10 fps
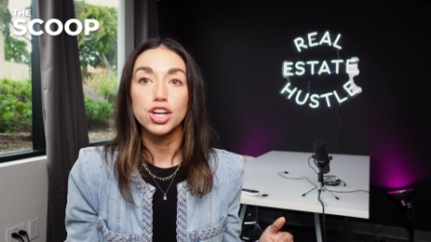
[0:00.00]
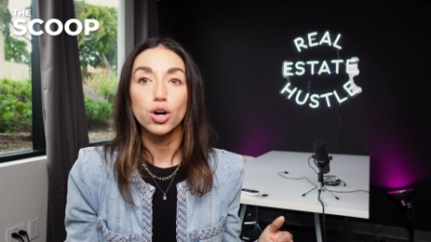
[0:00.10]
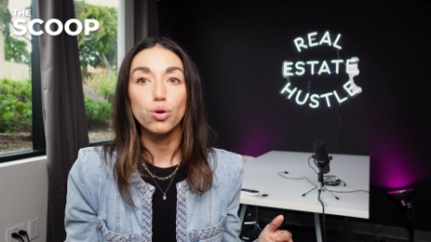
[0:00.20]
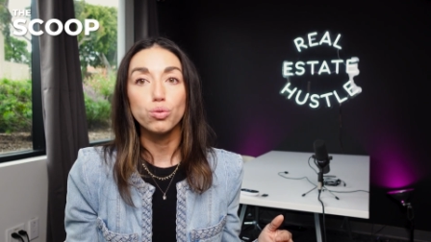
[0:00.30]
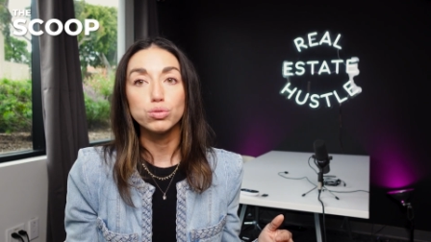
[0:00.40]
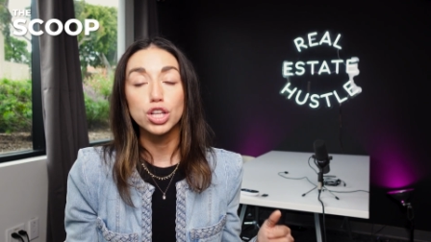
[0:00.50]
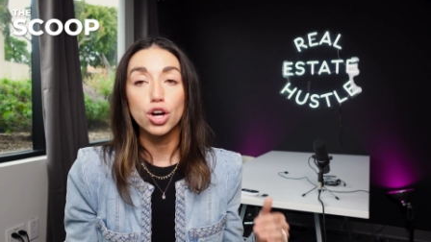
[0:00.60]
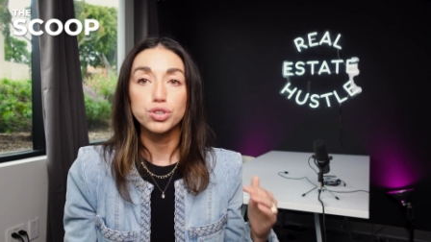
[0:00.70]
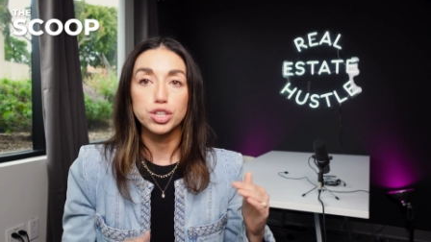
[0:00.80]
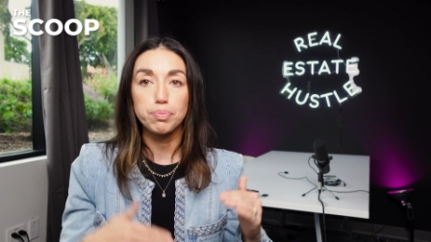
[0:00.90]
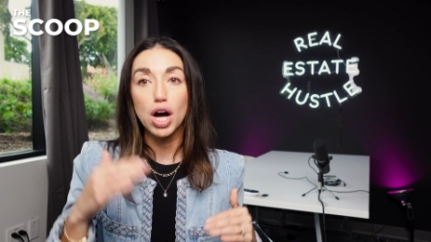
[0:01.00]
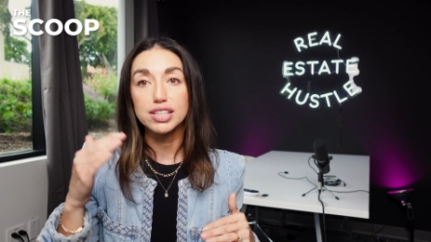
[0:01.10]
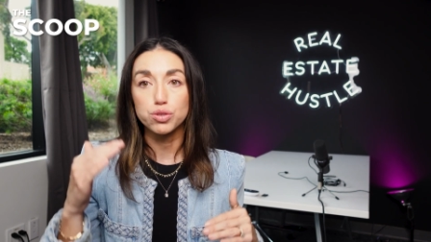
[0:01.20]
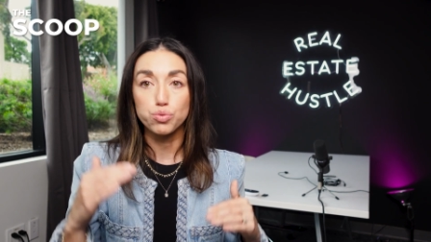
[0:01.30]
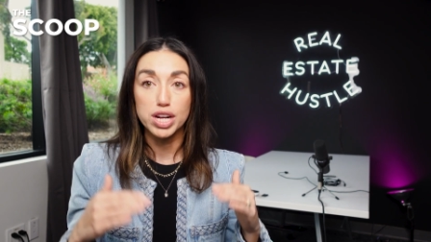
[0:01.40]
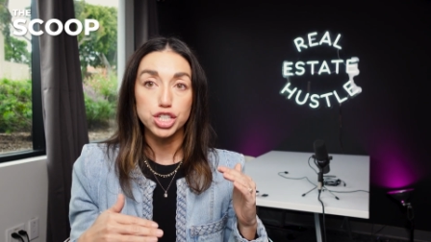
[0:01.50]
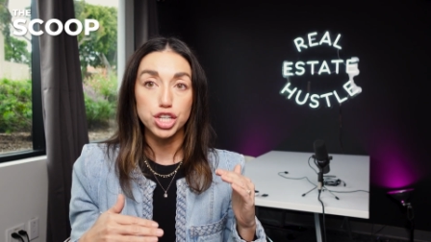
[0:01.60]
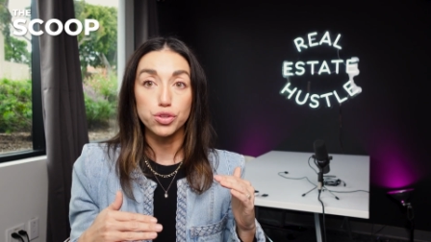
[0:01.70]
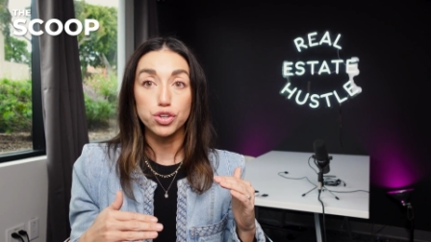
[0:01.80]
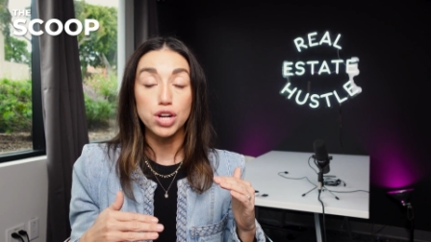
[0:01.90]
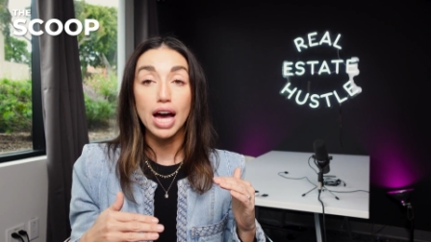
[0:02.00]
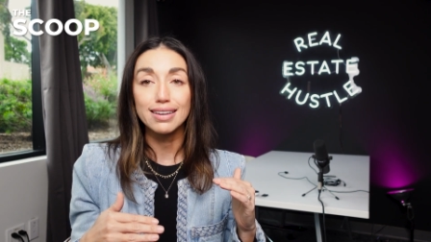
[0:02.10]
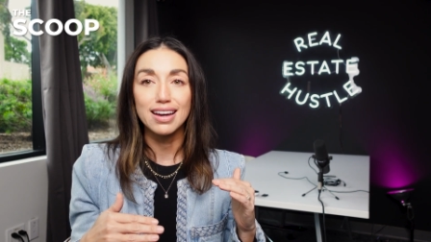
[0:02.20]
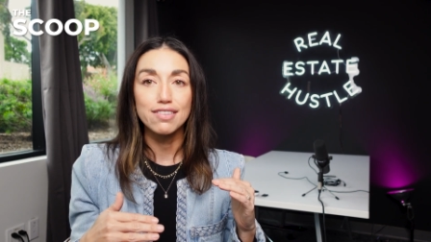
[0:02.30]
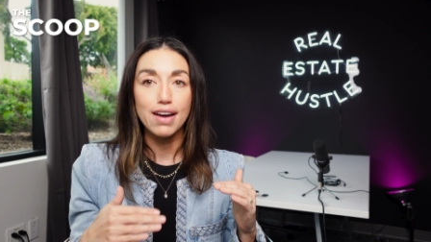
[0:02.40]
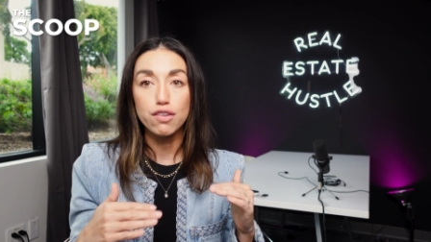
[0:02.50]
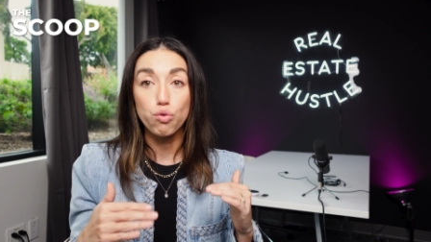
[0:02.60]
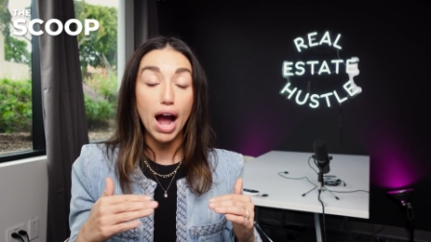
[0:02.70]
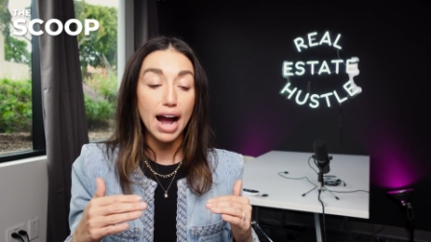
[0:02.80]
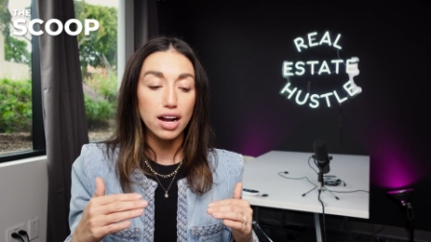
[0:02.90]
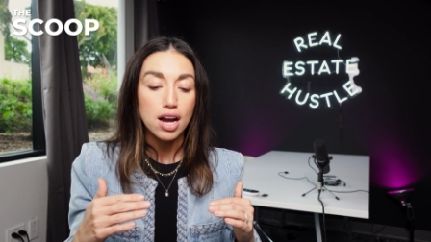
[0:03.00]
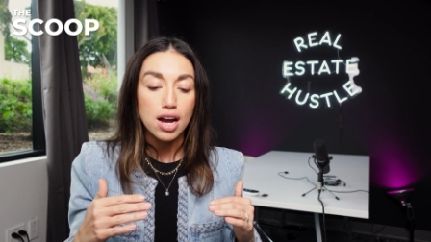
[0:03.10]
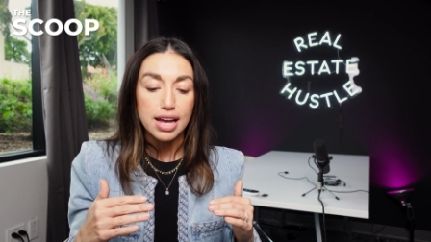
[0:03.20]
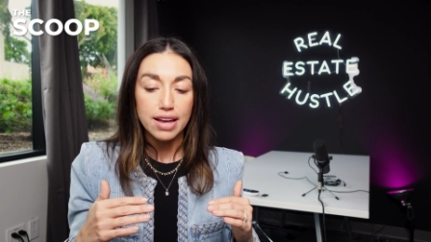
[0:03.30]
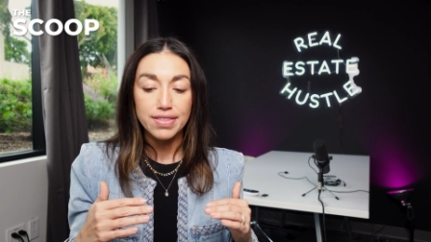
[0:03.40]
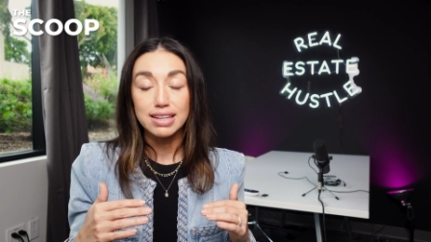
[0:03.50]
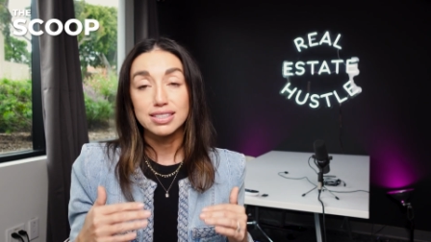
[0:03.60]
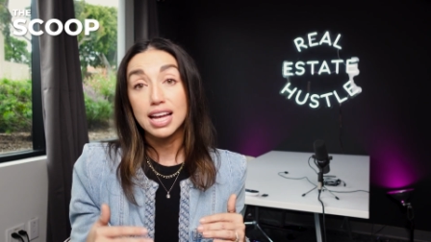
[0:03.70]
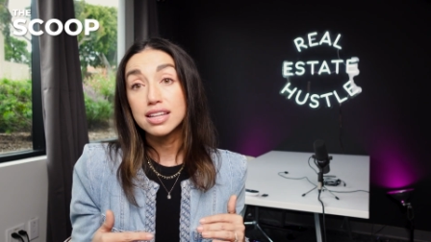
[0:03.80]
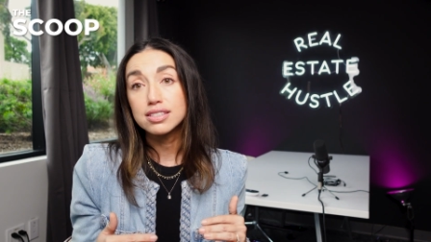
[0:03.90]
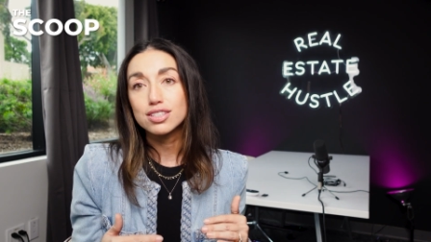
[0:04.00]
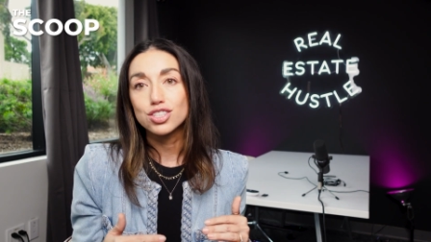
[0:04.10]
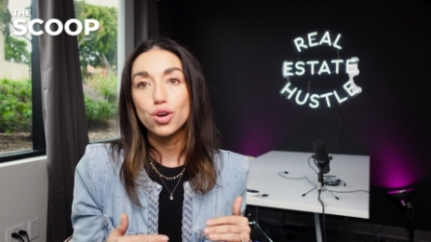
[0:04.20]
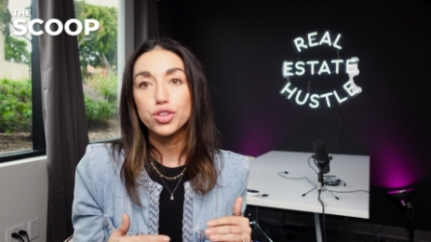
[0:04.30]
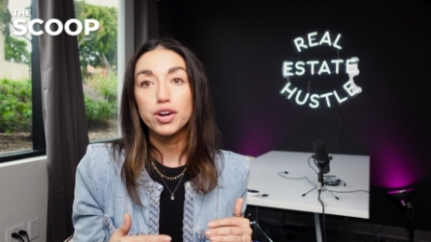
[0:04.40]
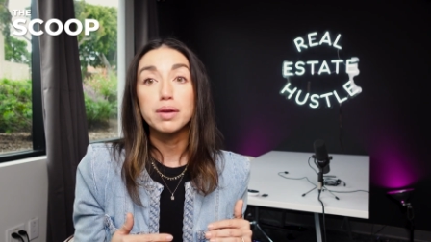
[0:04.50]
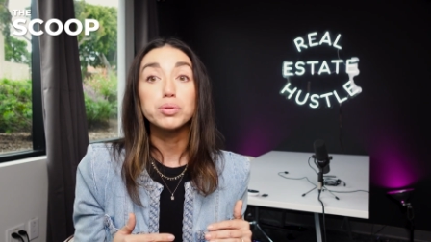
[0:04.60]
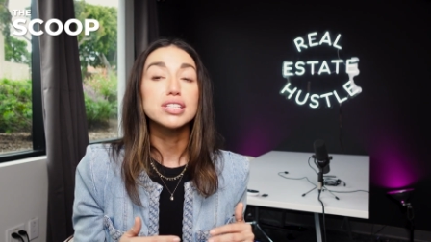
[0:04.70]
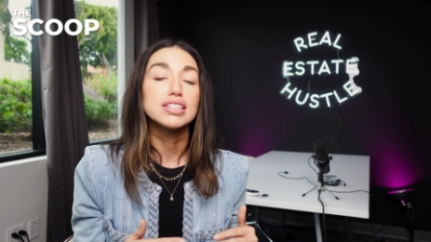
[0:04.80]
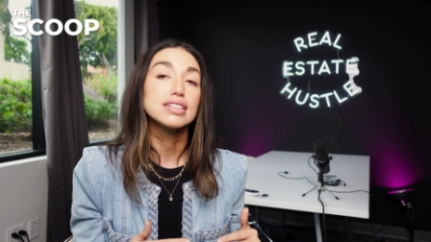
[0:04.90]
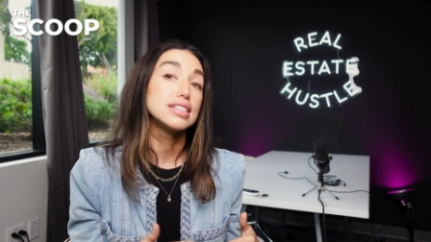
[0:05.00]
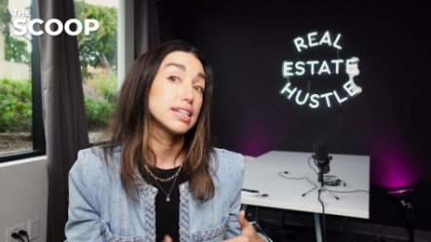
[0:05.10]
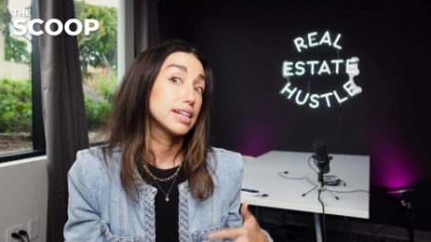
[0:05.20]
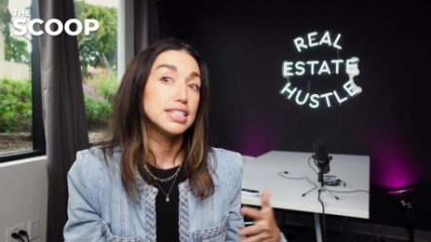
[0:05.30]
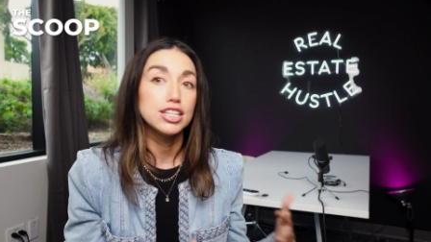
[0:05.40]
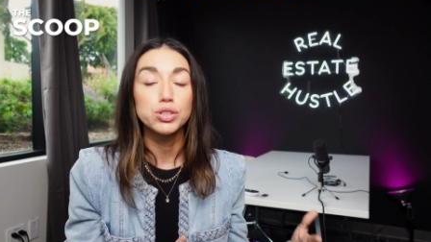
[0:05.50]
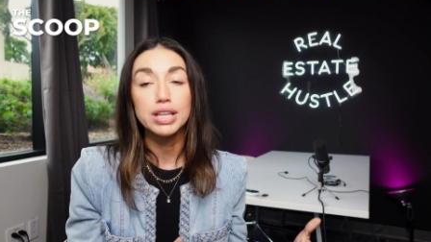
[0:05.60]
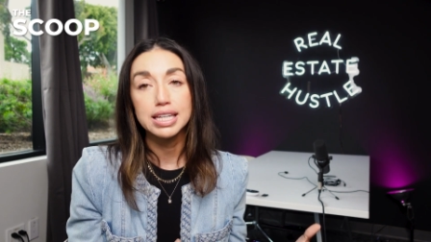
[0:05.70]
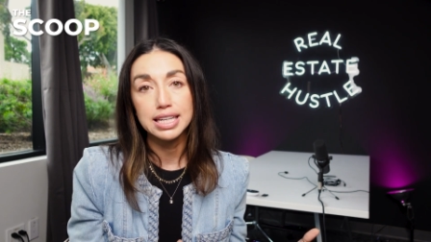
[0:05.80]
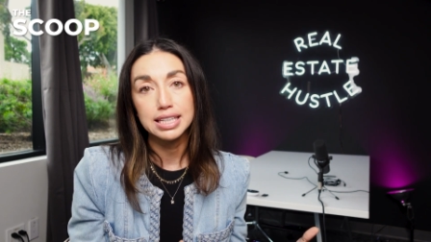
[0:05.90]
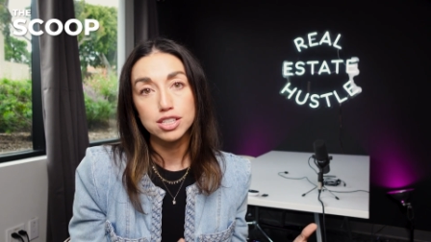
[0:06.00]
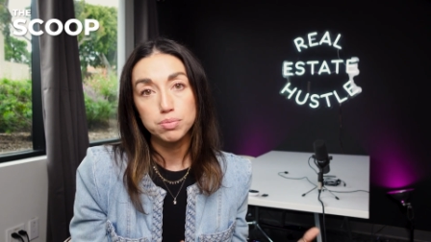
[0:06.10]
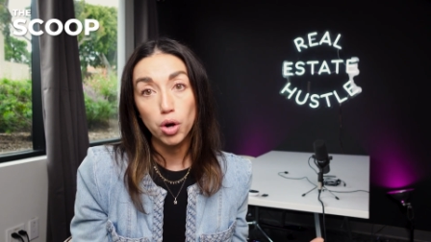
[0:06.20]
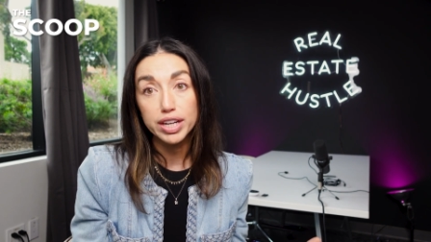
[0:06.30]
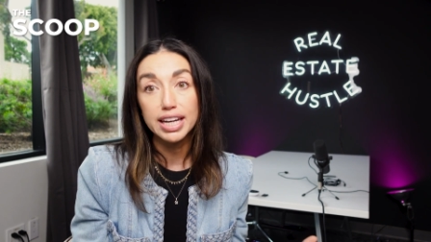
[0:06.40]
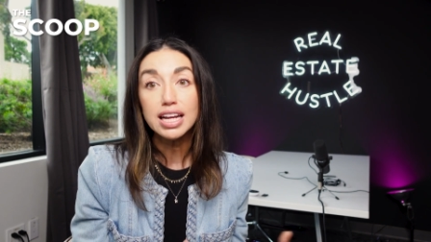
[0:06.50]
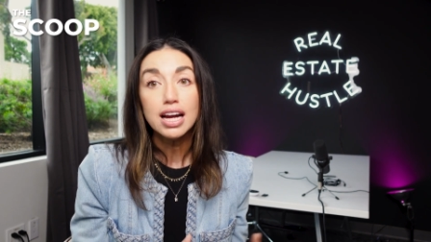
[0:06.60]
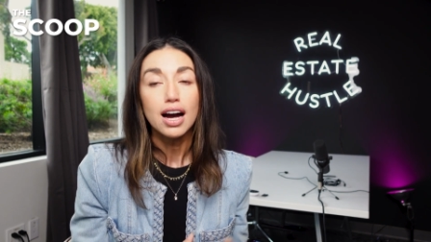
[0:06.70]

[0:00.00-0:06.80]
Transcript: loan to deposit ratio. They're not kind of out of whack in that sense. So they're able to continue lending in this market.